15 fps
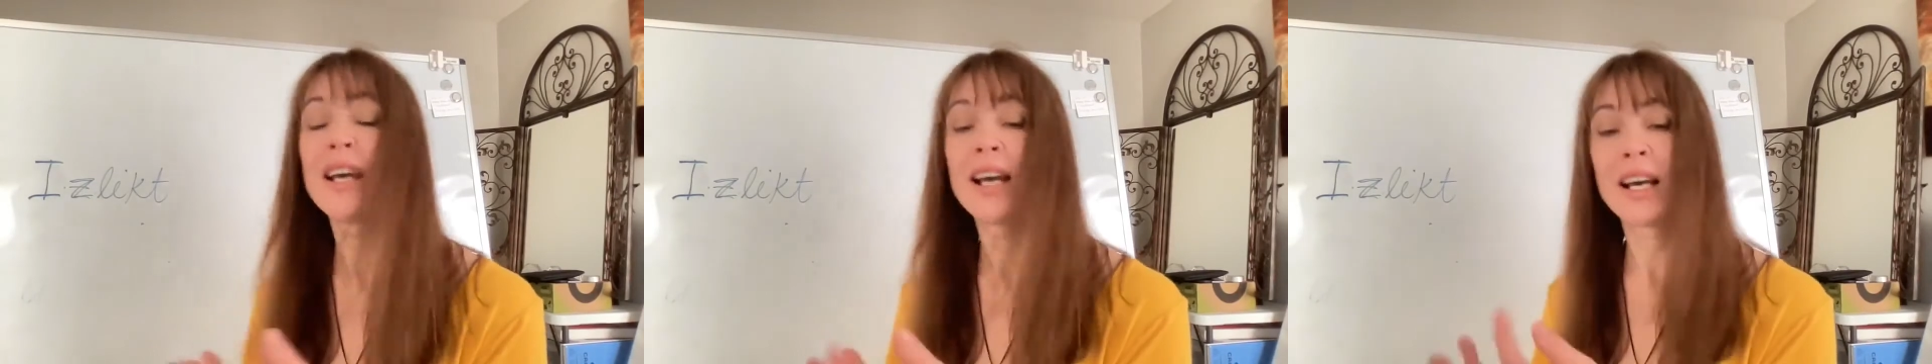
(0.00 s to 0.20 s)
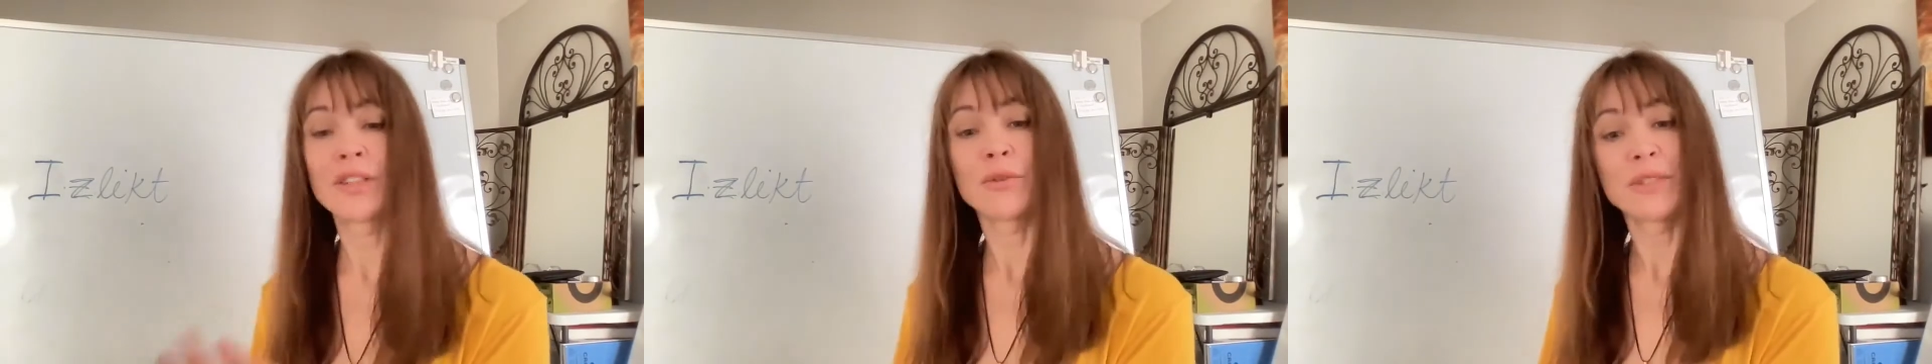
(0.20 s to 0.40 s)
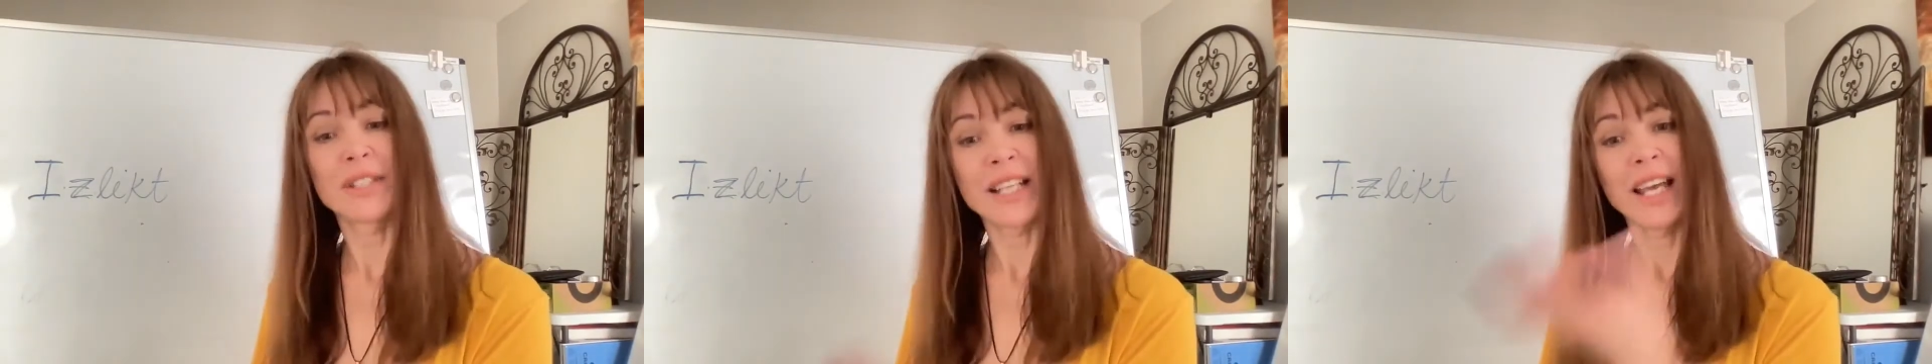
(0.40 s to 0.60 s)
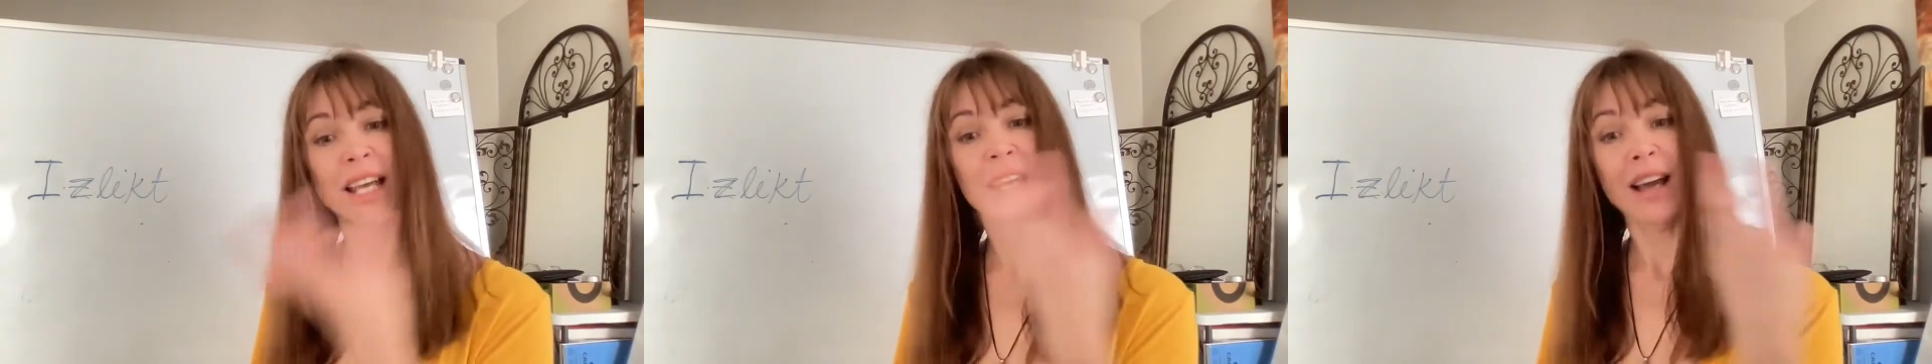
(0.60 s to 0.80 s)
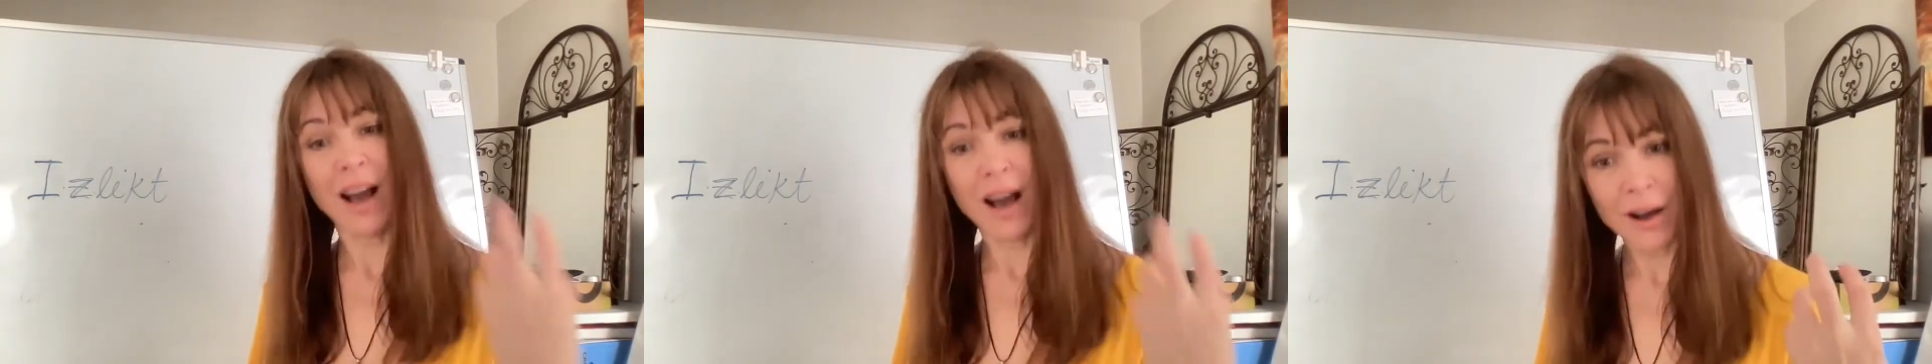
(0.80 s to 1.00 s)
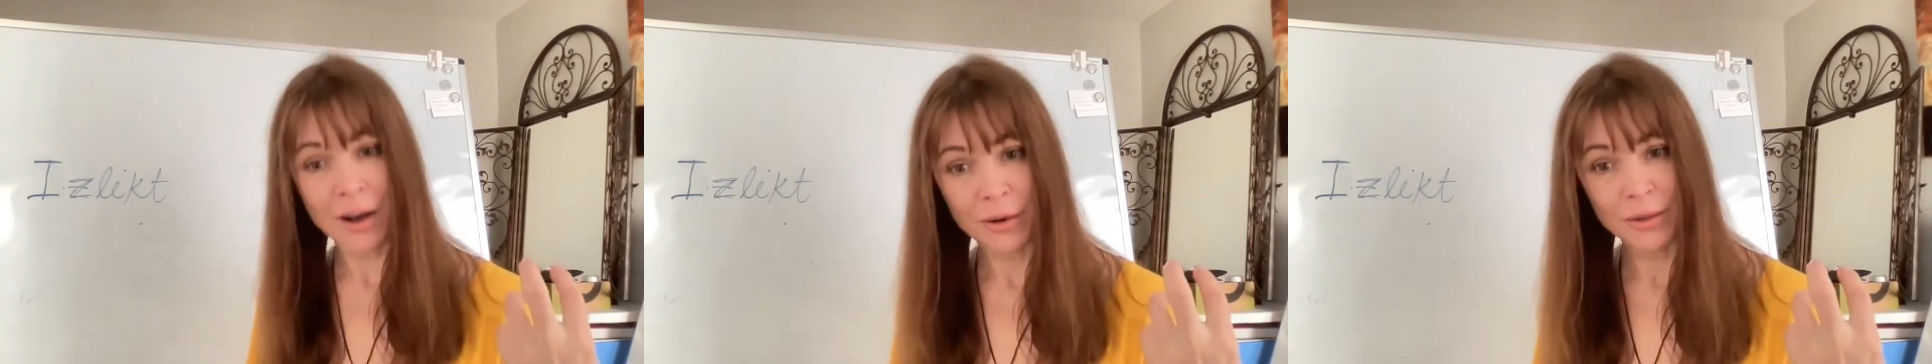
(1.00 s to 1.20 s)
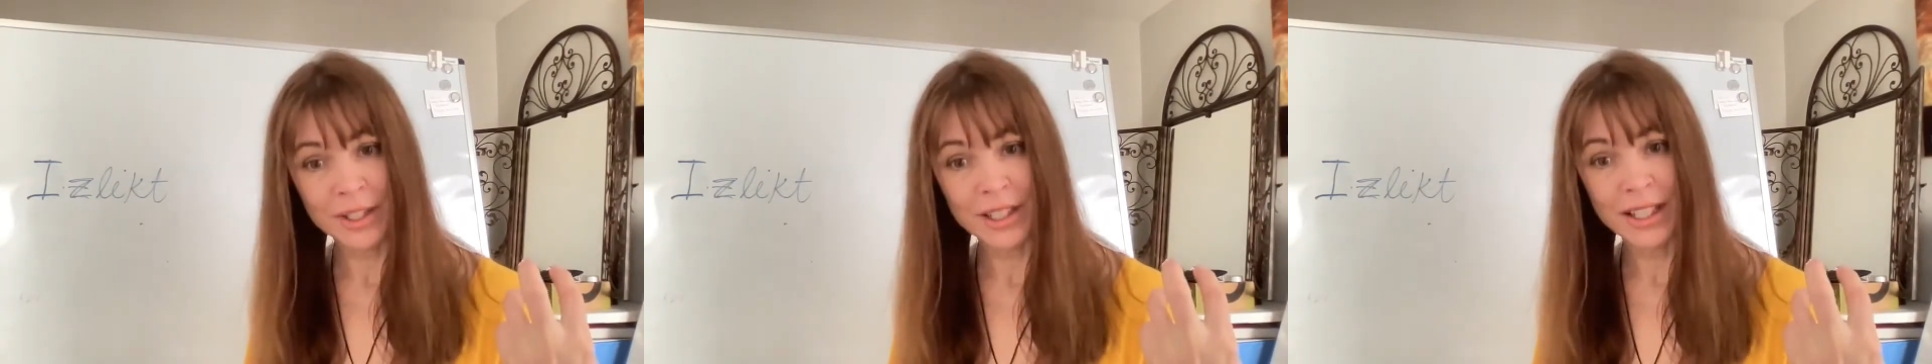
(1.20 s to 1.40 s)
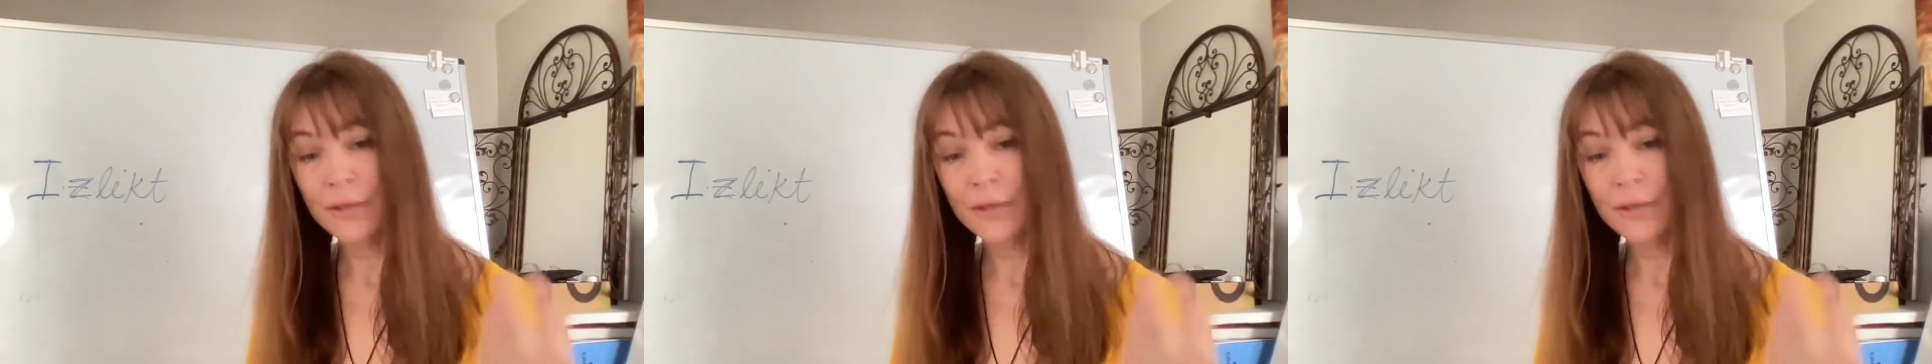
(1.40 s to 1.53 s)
And to take out